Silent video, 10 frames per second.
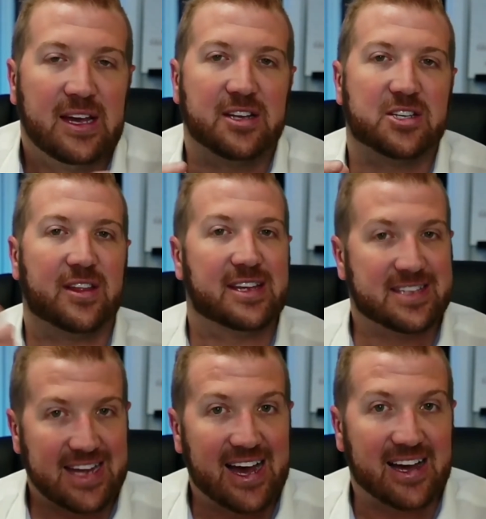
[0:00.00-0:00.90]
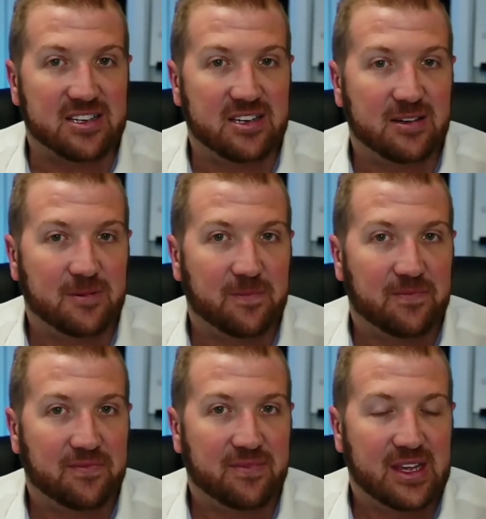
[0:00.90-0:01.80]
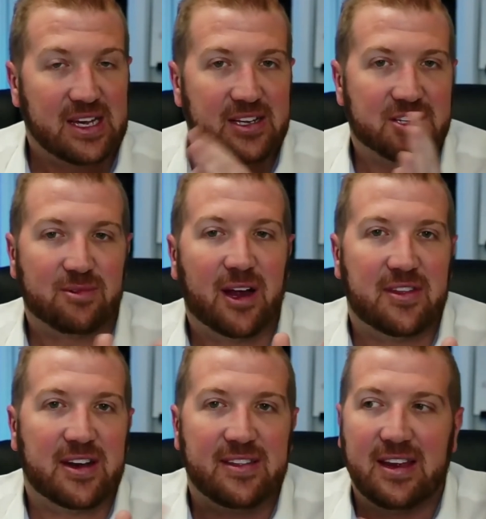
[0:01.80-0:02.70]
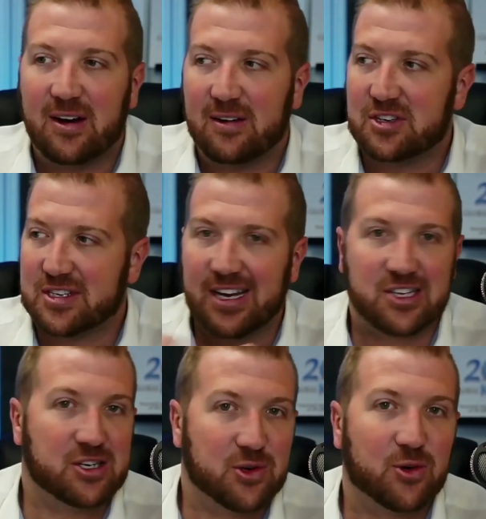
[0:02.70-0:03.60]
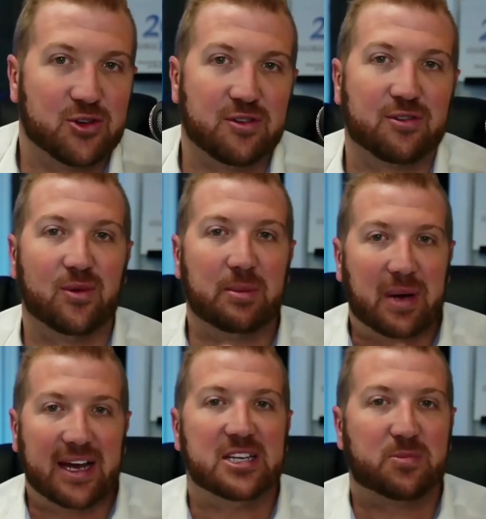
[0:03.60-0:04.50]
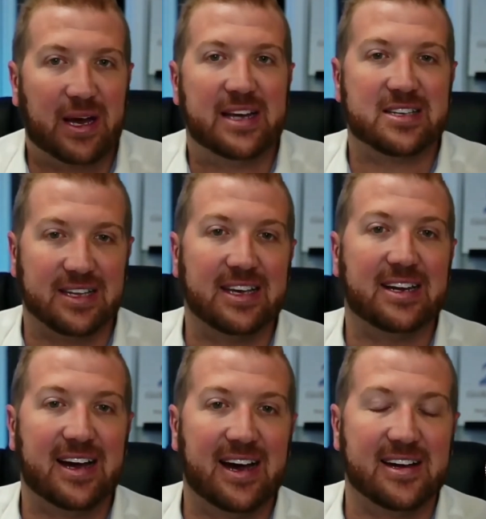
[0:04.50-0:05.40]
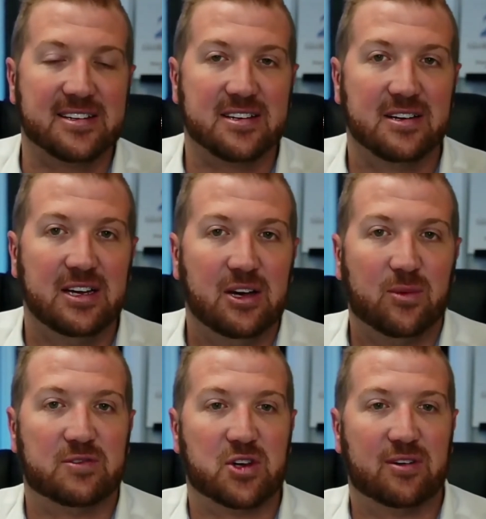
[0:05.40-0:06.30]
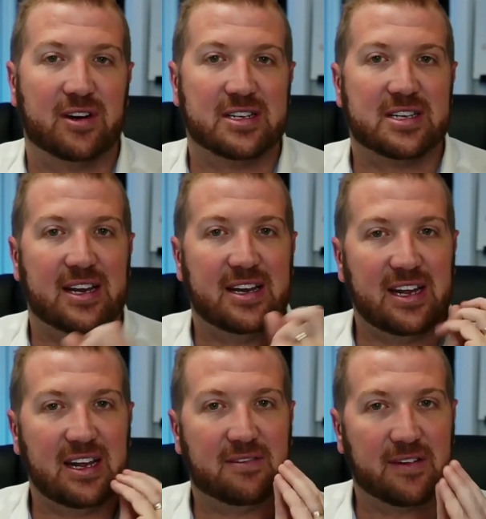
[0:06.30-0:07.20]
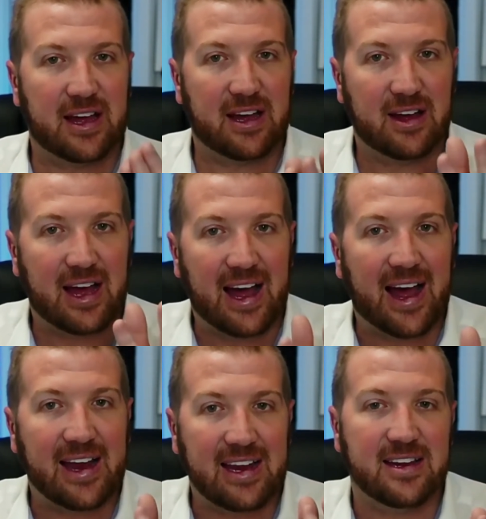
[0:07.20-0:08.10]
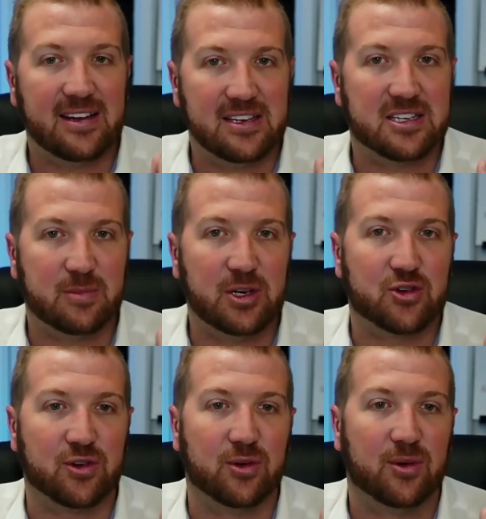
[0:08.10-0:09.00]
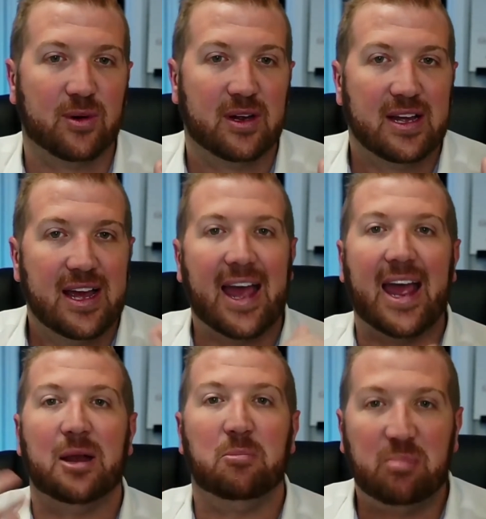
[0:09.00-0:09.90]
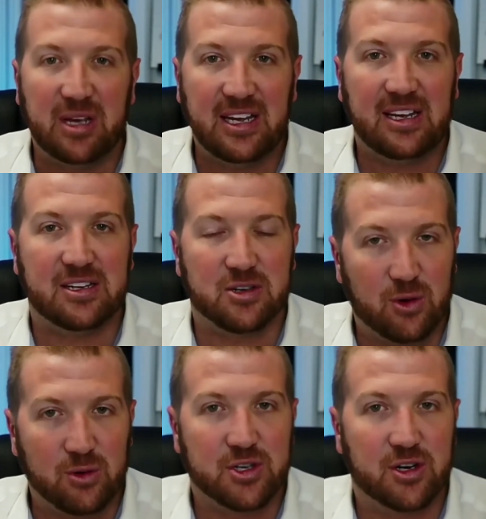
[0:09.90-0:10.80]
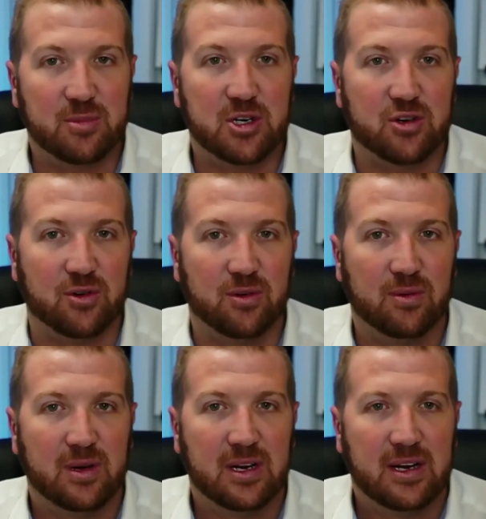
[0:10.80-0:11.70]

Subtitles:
And so there's the ask. So right then and there, I've just actually talked you through a pace, lead, ask. We've turned around and said, if A is to be true and B is also to be true,